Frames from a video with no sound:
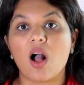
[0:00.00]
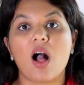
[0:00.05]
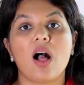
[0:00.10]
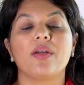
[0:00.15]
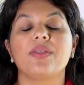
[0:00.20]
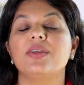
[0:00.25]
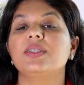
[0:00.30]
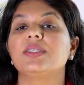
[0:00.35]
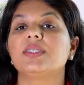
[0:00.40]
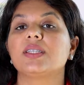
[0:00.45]

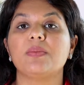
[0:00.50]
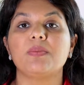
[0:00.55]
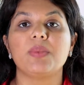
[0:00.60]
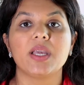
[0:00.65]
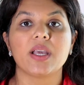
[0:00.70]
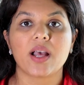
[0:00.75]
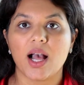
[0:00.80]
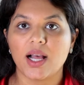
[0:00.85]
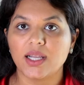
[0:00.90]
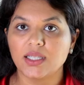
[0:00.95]
All this can
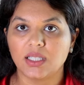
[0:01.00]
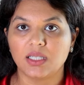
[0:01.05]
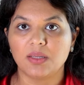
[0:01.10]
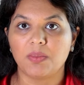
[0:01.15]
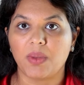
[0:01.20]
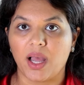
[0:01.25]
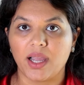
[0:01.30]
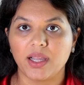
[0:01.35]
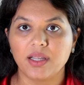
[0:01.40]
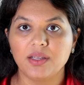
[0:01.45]
be
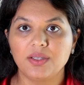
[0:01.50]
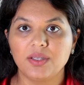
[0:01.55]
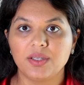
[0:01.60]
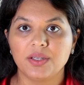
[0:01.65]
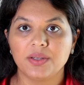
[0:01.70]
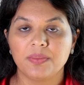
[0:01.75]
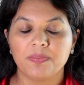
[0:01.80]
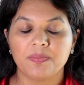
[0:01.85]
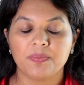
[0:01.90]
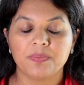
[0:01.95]

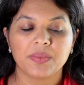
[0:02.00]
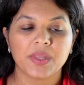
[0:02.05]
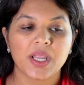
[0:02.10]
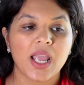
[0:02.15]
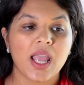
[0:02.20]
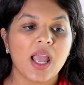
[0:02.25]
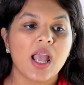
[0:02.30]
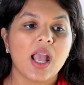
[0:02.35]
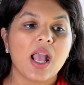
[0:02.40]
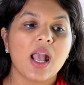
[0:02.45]
customized.
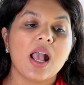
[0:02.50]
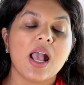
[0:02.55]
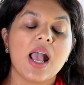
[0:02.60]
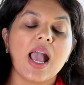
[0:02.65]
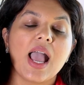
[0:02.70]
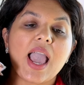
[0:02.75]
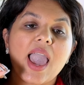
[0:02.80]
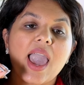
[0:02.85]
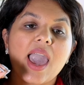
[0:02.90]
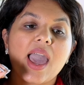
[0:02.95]

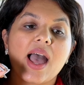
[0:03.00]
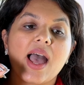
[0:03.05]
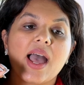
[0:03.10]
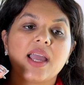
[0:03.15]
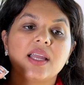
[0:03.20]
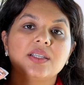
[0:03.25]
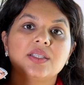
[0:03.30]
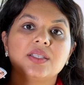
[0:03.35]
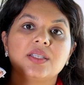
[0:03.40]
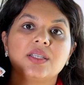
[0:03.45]

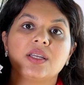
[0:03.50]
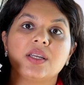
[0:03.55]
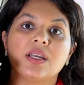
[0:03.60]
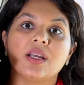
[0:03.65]
And